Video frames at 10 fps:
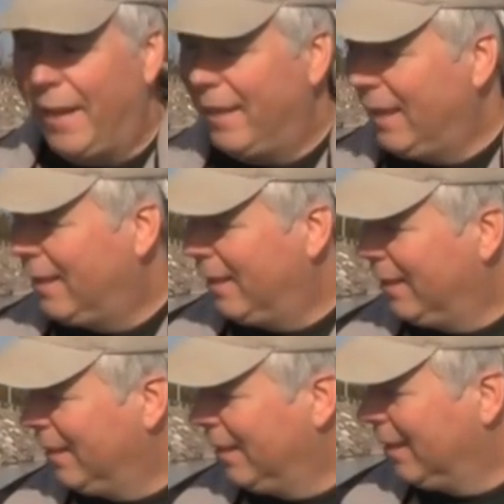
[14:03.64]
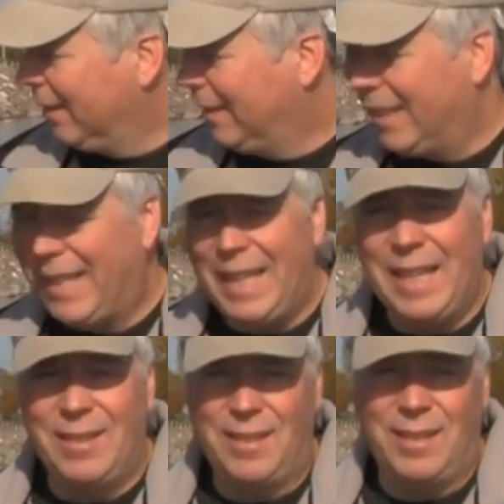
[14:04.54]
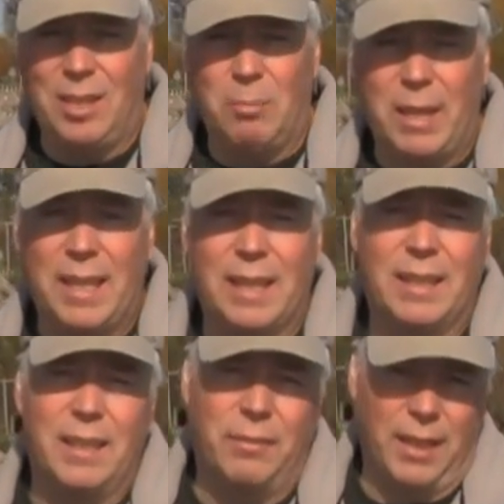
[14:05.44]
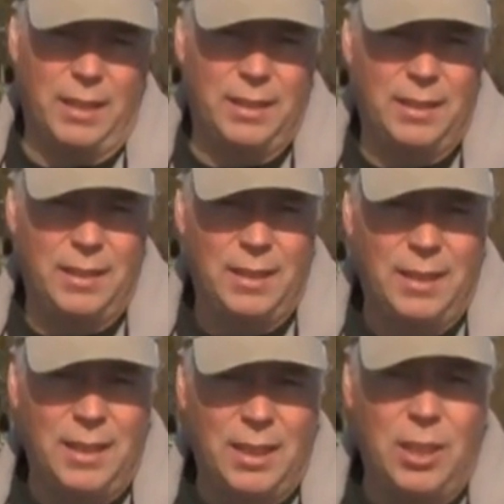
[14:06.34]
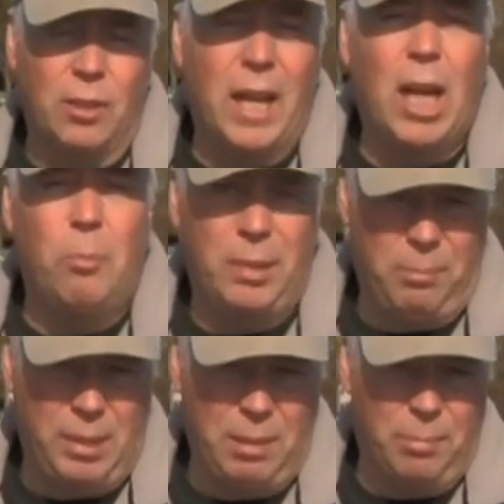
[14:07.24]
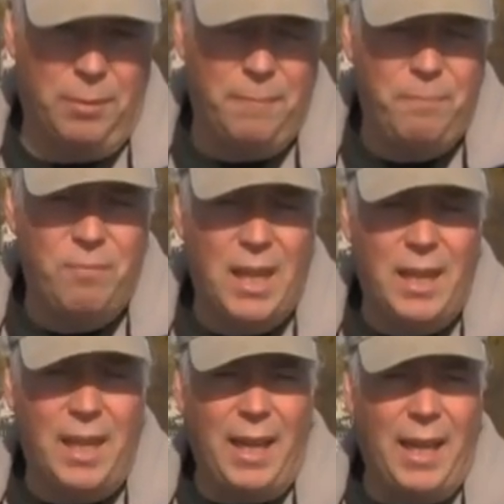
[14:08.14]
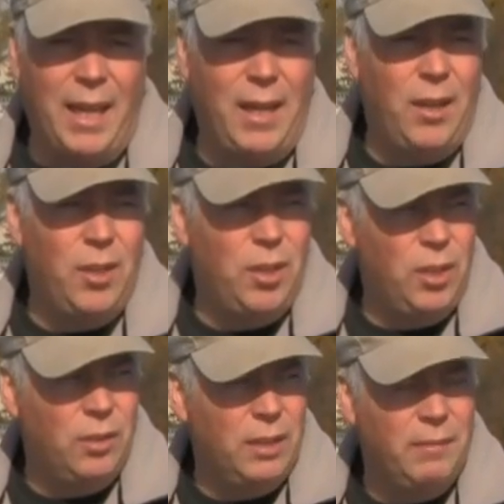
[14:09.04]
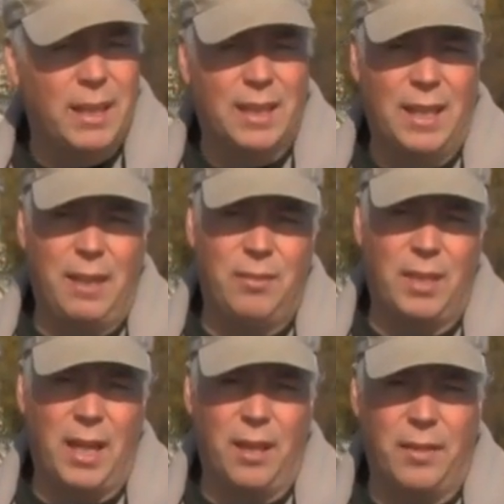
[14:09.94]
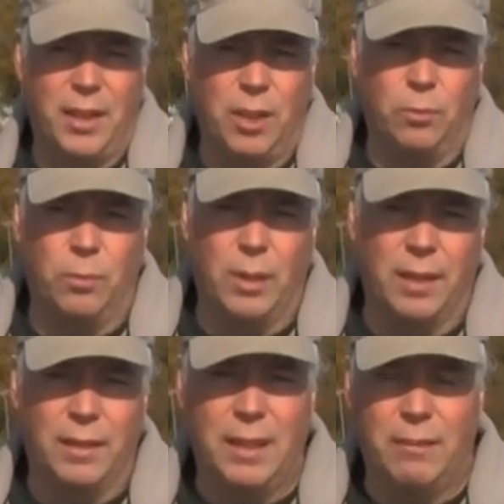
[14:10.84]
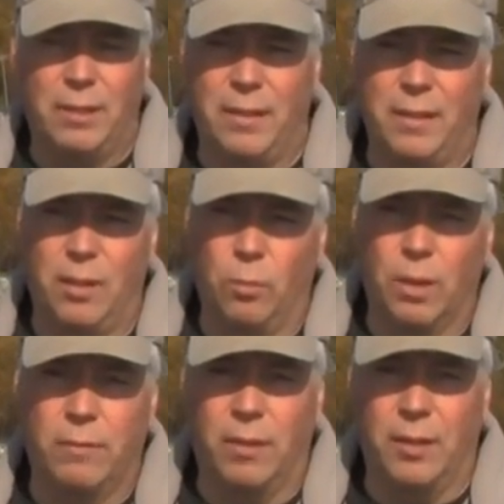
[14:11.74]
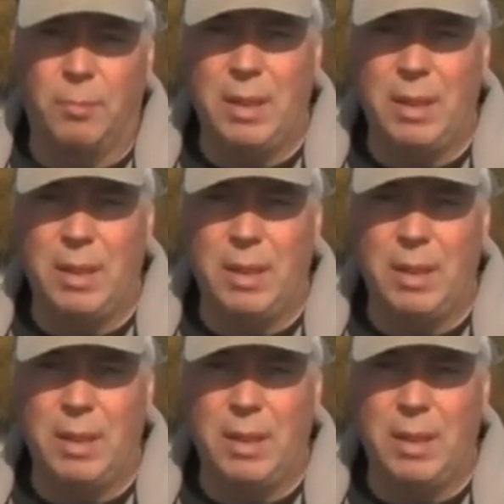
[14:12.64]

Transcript: I think the key is that you're making a living. You're helping people, and you're living a lifestyle that you would rather live rather than work for other